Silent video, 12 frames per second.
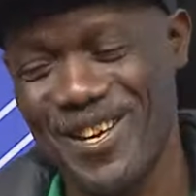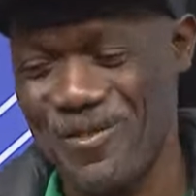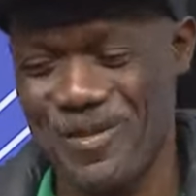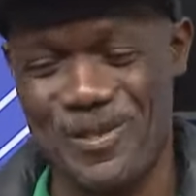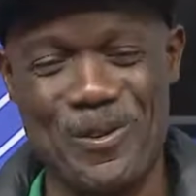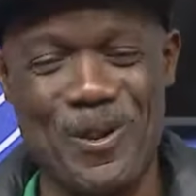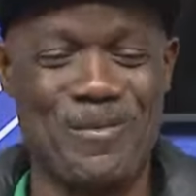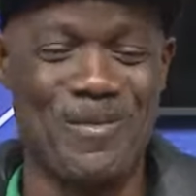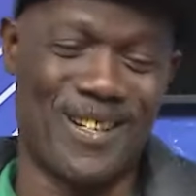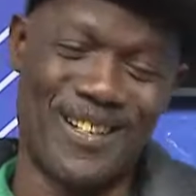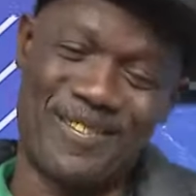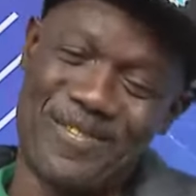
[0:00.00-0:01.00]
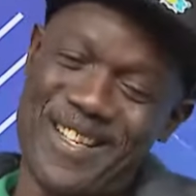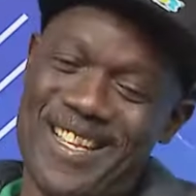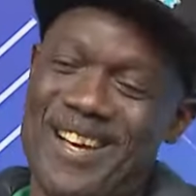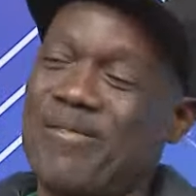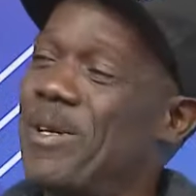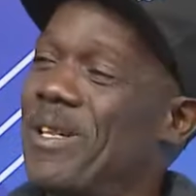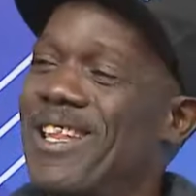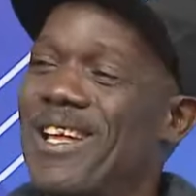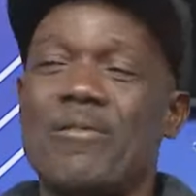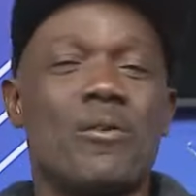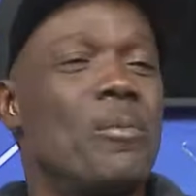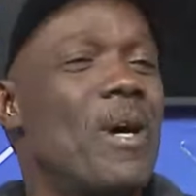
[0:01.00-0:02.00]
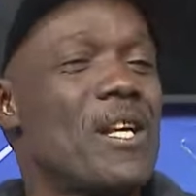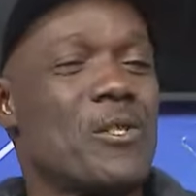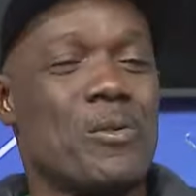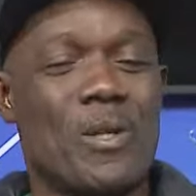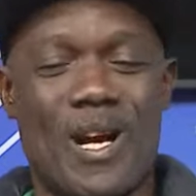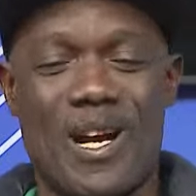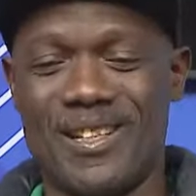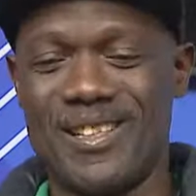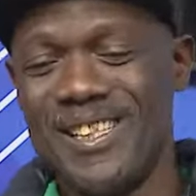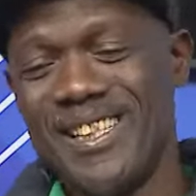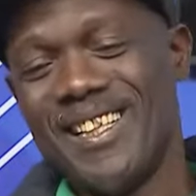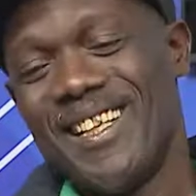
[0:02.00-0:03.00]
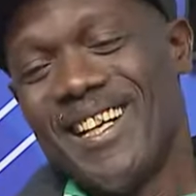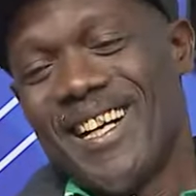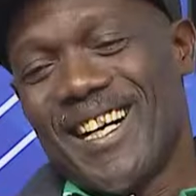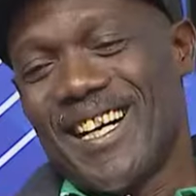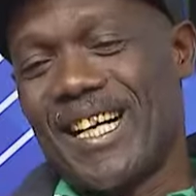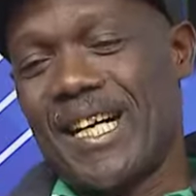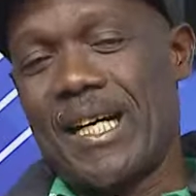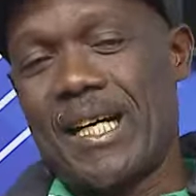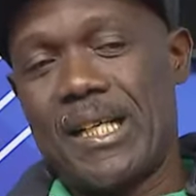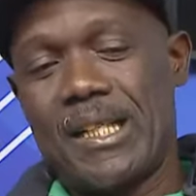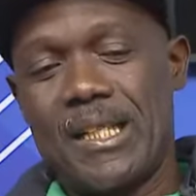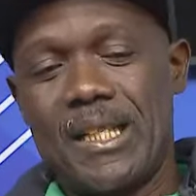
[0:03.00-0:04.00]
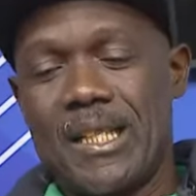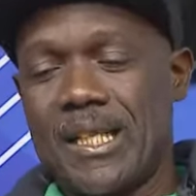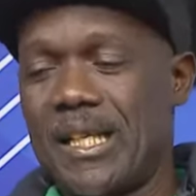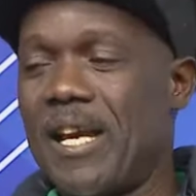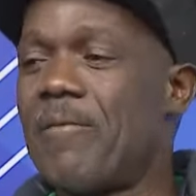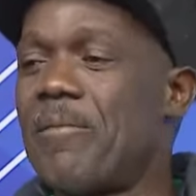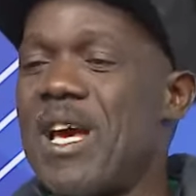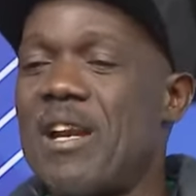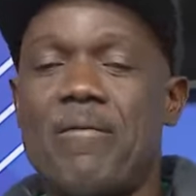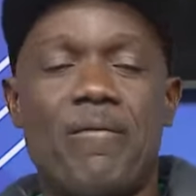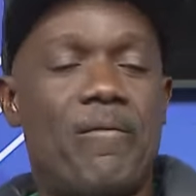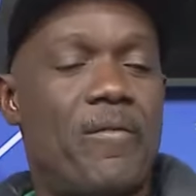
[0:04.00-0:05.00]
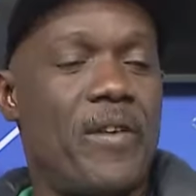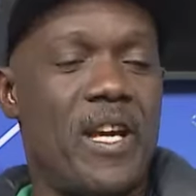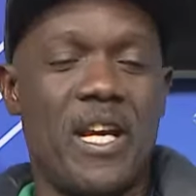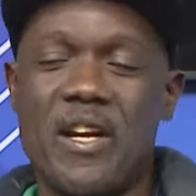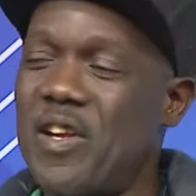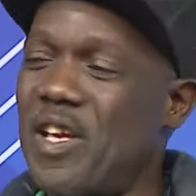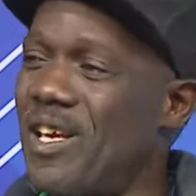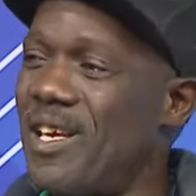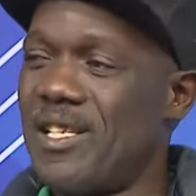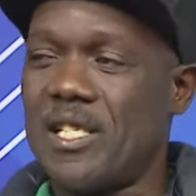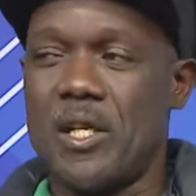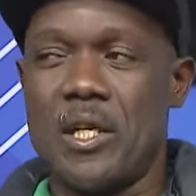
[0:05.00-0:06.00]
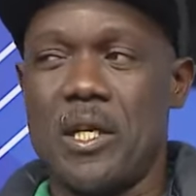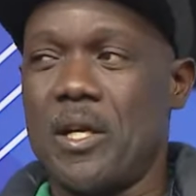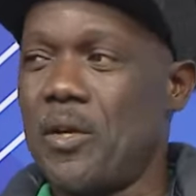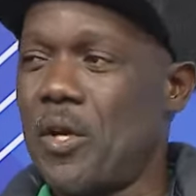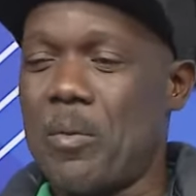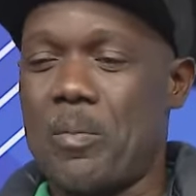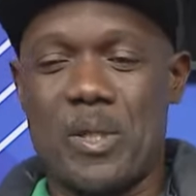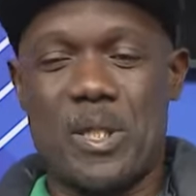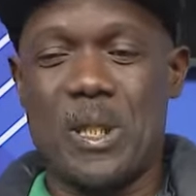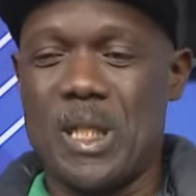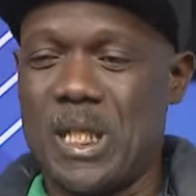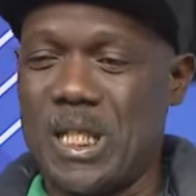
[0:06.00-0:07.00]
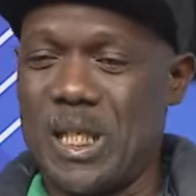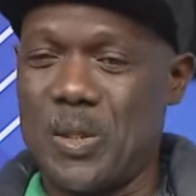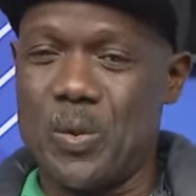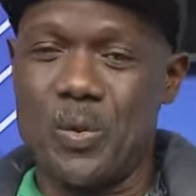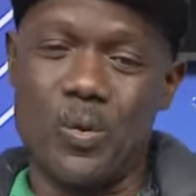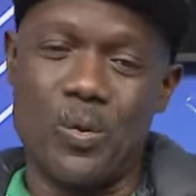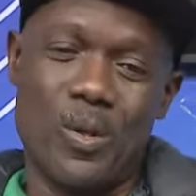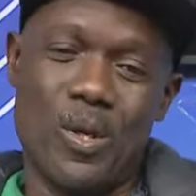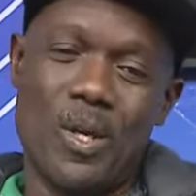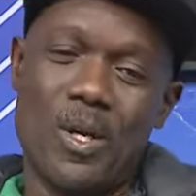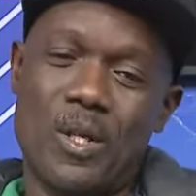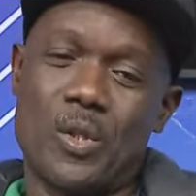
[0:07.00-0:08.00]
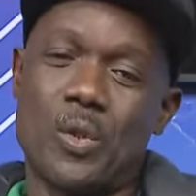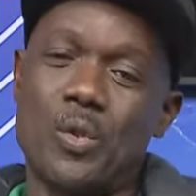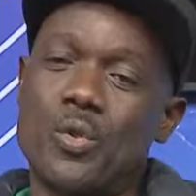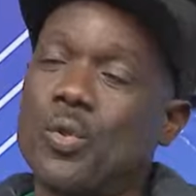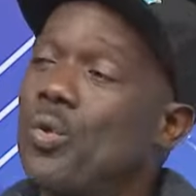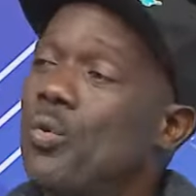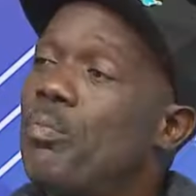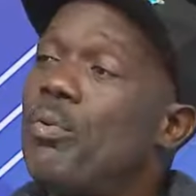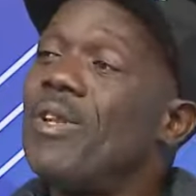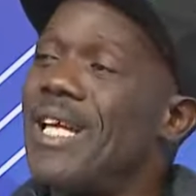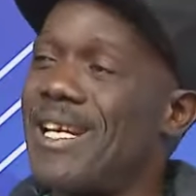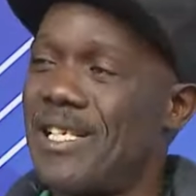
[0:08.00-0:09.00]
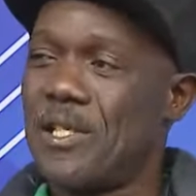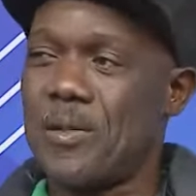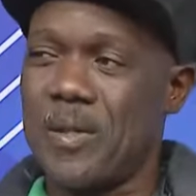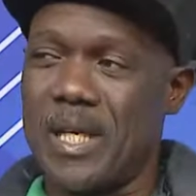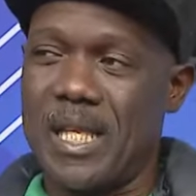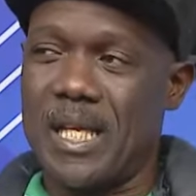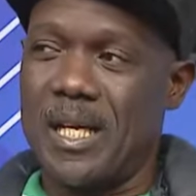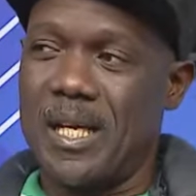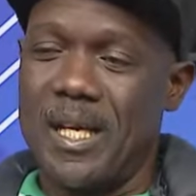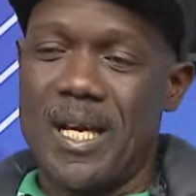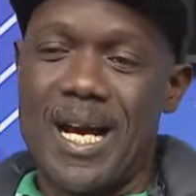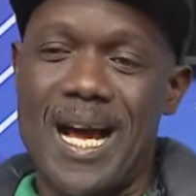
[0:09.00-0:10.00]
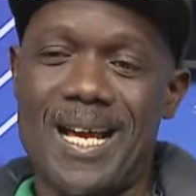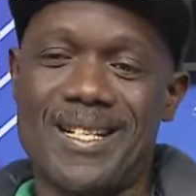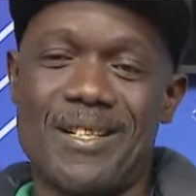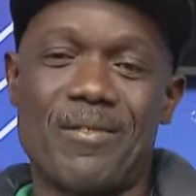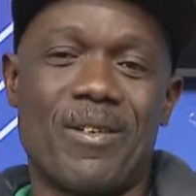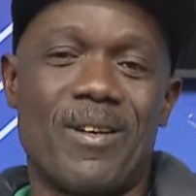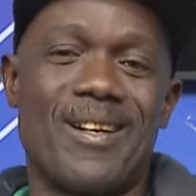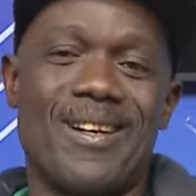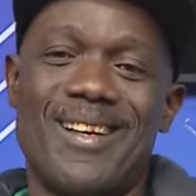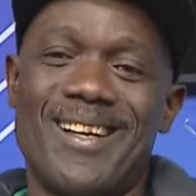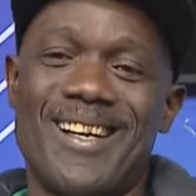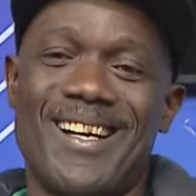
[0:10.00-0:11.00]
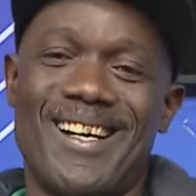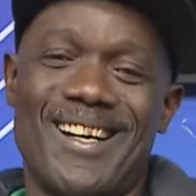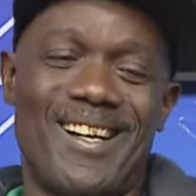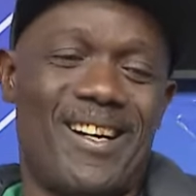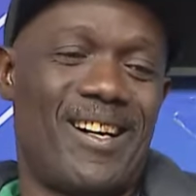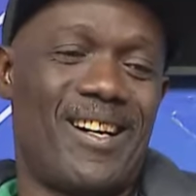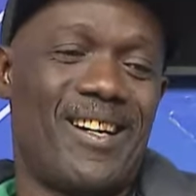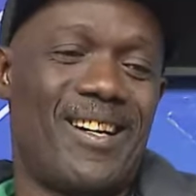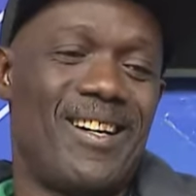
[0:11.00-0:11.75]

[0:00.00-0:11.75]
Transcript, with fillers: Allow me to call me a grandfather. I've been there for much too long. Uh, gave me a very easy opportunity to, to, to pull the artists together mm -hmm. and even uh,